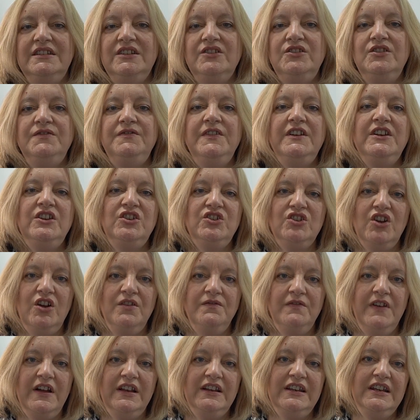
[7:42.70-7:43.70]
So to finish
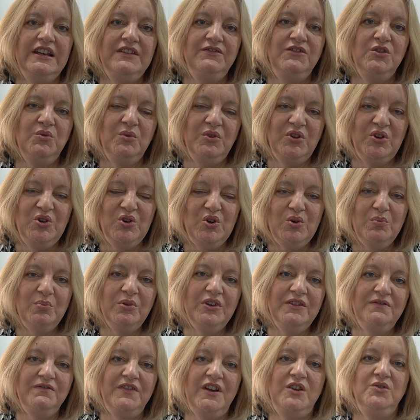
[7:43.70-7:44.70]
off, I'll leave you with a
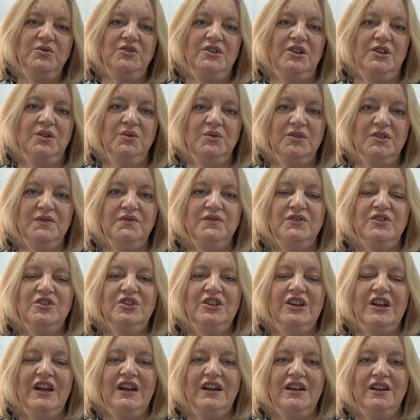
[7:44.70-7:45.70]
couple of photos of
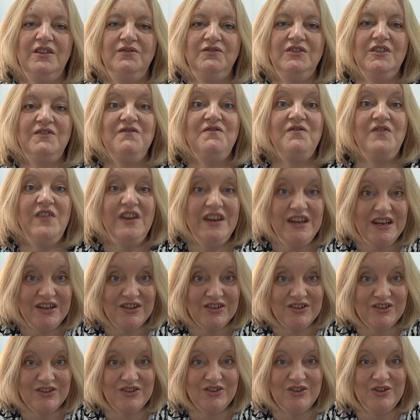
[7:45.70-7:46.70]
the
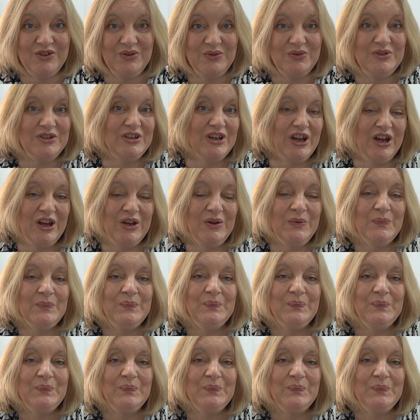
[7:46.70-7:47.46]
finished studio.